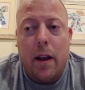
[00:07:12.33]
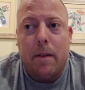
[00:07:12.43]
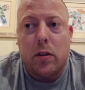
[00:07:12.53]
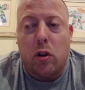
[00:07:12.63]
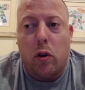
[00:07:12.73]

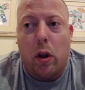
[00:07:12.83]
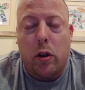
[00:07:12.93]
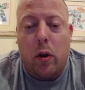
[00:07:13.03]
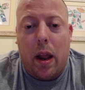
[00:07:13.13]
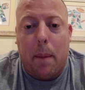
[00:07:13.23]
So not only
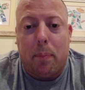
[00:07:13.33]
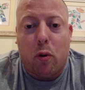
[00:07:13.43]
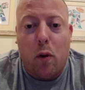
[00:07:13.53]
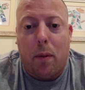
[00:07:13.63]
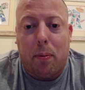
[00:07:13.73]
did I
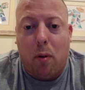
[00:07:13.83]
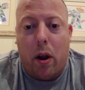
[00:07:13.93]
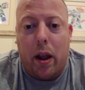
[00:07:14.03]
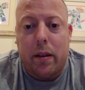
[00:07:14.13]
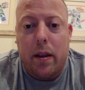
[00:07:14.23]
improve the
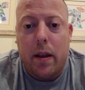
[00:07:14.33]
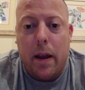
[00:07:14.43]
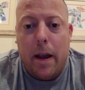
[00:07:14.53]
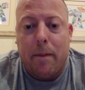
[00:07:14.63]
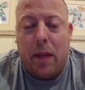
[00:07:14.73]
product,
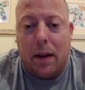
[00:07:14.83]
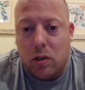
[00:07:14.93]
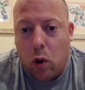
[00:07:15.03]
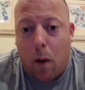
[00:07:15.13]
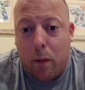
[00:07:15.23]
I
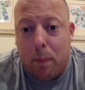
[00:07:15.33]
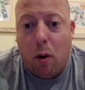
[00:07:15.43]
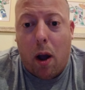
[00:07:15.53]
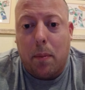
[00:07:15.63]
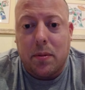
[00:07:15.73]
solved the
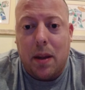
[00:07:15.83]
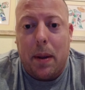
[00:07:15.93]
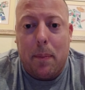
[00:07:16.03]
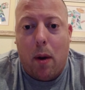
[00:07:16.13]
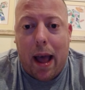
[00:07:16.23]
problems that
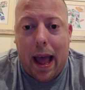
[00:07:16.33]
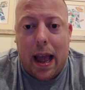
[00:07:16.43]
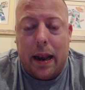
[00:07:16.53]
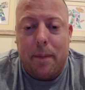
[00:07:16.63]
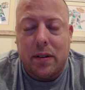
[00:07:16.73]
people had.
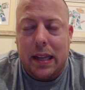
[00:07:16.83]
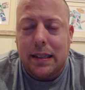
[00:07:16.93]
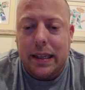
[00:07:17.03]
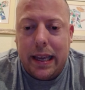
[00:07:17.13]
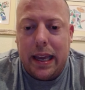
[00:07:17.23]
See, that's
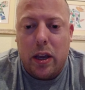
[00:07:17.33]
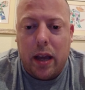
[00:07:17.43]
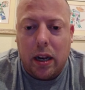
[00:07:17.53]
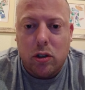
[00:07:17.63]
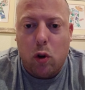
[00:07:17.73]
the key. You
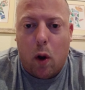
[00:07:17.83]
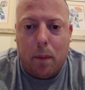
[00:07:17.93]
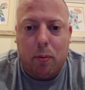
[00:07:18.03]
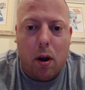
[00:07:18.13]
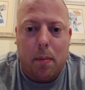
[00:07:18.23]
gotta solve a
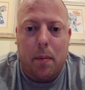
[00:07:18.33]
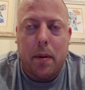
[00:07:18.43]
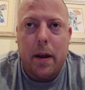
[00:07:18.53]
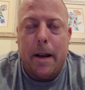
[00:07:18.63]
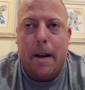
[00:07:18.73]
problem.
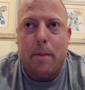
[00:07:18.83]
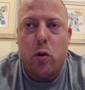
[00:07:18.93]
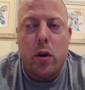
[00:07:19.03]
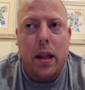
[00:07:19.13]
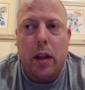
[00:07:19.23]

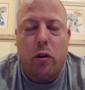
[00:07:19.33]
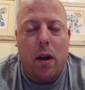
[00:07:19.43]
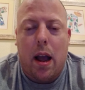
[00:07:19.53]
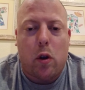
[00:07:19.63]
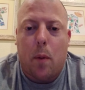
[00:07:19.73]
You can enter a
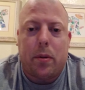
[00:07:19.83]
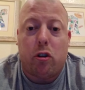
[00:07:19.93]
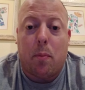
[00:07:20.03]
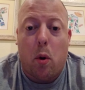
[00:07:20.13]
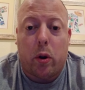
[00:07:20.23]
high
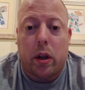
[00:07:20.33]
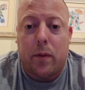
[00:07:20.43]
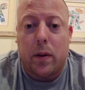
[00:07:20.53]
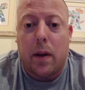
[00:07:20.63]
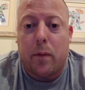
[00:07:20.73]
competition market if
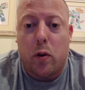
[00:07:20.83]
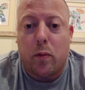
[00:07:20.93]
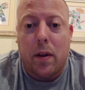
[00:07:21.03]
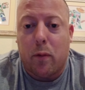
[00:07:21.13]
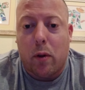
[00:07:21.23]
you
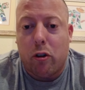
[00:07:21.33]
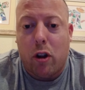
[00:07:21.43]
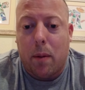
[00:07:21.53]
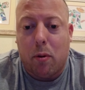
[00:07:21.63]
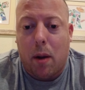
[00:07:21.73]

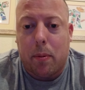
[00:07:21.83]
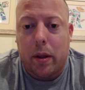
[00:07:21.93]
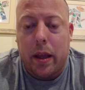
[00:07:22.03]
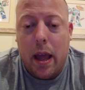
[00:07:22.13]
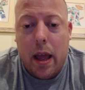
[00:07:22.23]
differentiate it
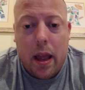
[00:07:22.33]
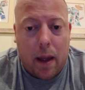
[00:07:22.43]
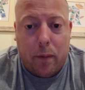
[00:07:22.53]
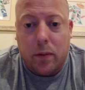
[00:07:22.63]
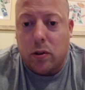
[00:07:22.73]
properly.
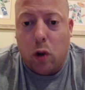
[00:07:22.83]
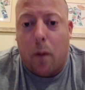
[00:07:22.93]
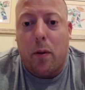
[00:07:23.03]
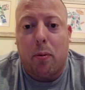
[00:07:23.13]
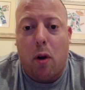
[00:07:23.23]
If you
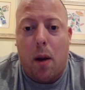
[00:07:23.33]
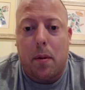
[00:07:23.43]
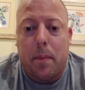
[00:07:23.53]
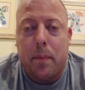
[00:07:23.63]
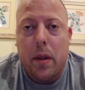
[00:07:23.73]
solve the
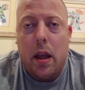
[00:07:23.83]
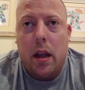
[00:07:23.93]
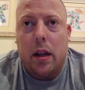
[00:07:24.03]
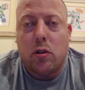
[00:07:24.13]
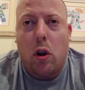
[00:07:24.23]
problem.
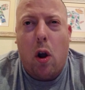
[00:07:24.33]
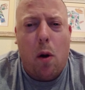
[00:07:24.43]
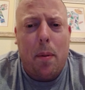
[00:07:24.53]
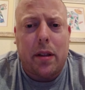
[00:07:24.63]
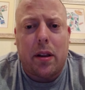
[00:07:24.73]
It's not all
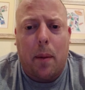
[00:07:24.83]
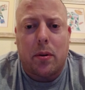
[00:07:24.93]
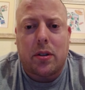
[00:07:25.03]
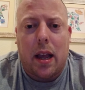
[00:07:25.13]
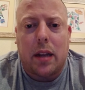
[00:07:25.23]
about the
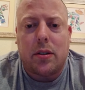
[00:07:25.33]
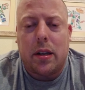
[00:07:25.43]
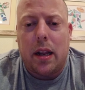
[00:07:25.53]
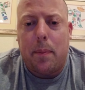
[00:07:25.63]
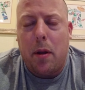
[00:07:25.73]
numbers, guys. And
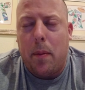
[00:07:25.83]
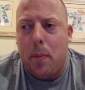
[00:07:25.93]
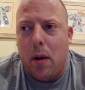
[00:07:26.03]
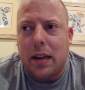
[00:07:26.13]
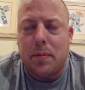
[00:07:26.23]
then
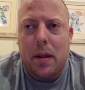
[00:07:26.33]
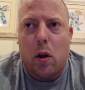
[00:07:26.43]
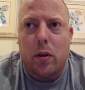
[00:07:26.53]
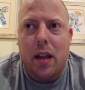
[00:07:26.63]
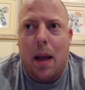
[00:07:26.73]
people ask me that all
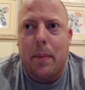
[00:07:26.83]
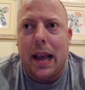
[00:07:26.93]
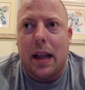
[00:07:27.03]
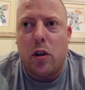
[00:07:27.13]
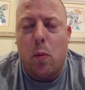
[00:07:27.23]
the time.
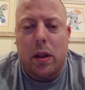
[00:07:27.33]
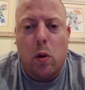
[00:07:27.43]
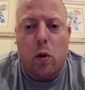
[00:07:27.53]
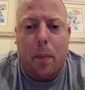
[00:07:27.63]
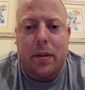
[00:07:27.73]
Yeah, you want low
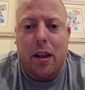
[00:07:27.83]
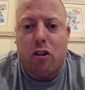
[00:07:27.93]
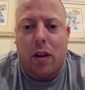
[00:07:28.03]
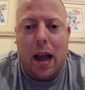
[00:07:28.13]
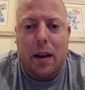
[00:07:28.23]

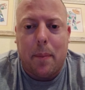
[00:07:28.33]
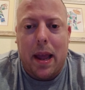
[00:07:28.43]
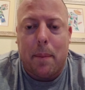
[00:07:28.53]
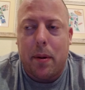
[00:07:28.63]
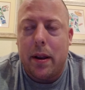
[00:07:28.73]
competition, high
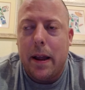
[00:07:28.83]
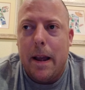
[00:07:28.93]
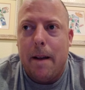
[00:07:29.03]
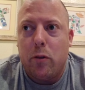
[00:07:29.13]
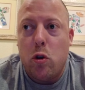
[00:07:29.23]
demand, but
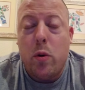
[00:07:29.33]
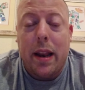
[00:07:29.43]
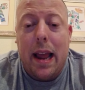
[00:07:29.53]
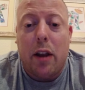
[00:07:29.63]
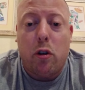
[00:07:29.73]
you can
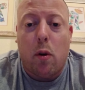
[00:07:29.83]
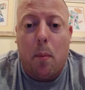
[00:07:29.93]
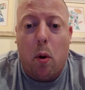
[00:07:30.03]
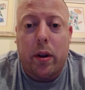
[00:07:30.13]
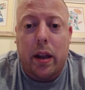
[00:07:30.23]
enter a
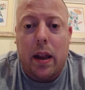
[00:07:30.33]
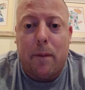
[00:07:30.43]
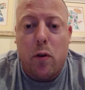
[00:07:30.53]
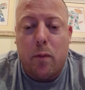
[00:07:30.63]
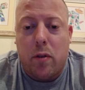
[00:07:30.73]
market
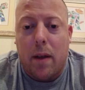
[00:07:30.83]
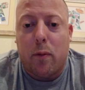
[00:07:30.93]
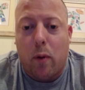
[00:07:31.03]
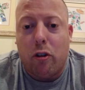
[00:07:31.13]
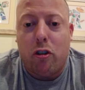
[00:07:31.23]
if you've
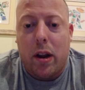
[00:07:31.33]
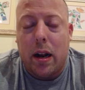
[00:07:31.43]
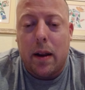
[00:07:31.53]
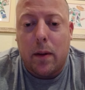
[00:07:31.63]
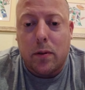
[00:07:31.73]
differentiated
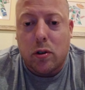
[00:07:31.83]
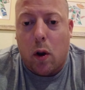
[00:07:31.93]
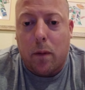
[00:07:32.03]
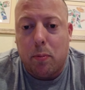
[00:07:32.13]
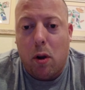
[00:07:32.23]
and you've
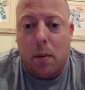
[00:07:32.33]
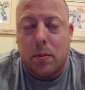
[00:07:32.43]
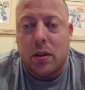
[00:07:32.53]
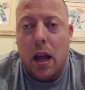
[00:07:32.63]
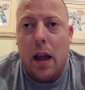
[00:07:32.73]
solved
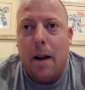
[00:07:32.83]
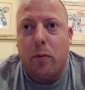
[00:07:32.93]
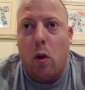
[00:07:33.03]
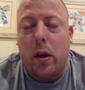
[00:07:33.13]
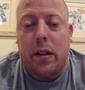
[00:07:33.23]
problems.
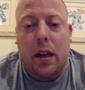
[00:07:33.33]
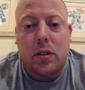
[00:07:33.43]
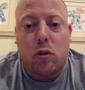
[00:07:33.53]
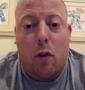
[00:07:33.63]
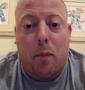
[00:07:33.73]
Not only did I
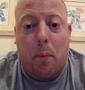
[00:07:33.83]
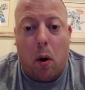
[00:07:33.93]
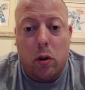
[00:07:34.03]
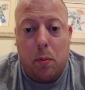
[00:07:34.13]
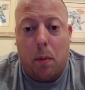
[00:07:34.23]
solve
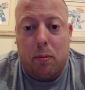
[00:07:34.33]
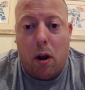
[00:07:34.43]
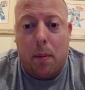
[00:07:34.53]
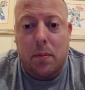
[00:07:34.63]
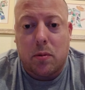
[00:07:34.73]
multiple
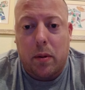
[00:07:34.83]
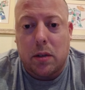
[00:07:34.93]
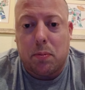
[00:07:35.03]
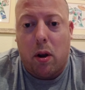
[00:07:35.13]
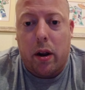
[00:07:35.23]
problems with this
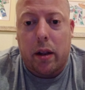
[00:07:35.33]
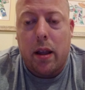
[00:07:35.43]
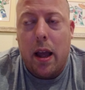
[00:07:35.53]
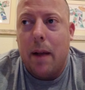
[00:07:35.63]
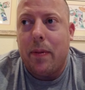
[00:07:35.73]
product,
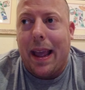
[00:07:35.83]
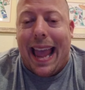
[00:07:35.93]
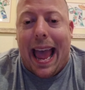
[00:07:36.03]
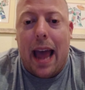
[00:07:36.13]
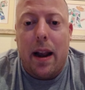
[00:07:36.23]
I
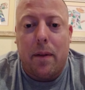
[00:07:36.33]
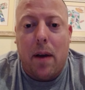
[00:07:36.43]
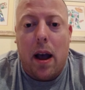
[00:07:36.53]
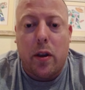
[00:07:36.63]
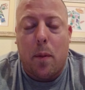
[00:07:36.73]
added
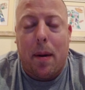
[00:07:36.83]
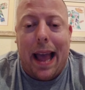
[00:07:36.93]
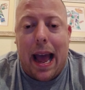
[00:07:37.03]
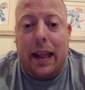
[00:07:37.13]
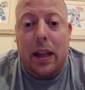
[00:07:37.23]
value by
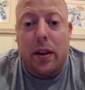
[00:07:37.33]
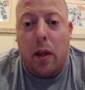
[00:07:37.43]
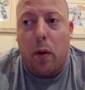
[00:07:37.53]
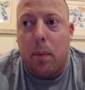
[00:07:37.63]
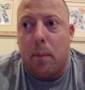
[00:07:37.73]
adding
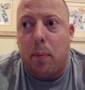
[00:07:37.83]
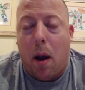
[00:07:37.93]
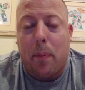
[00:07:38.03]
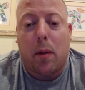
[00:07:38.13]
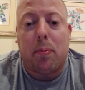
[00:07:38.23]
another
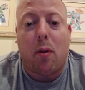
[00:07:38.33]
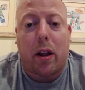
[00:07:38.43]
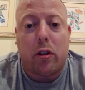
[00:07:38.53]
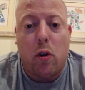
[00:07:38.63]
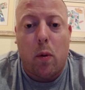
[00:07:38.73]
popular
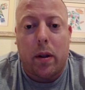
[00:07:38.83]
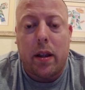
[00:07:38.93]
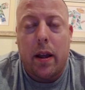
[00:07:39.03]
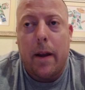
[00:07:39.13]
product to it.